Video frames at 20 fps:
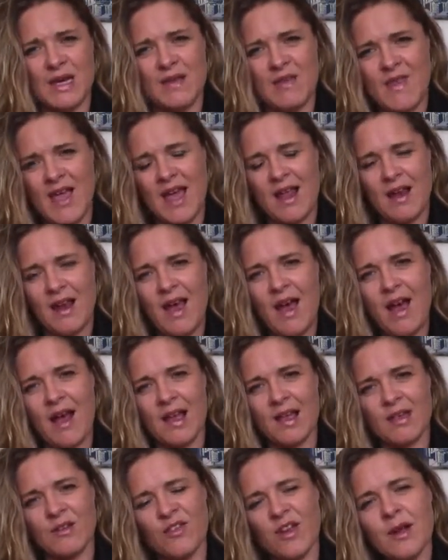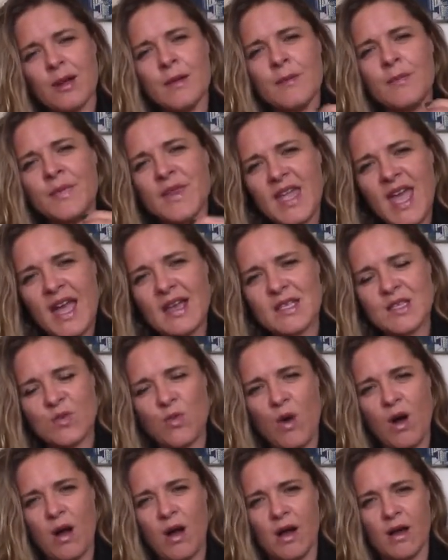in their life, guess
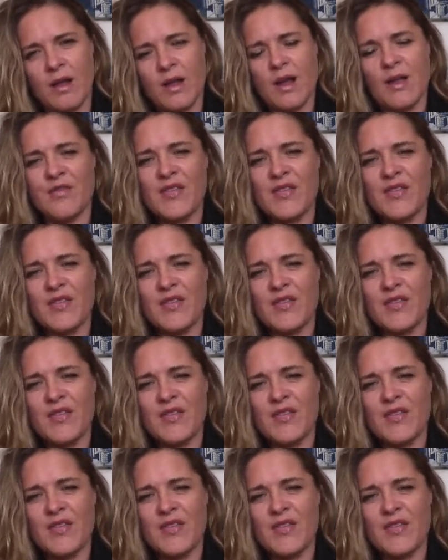what?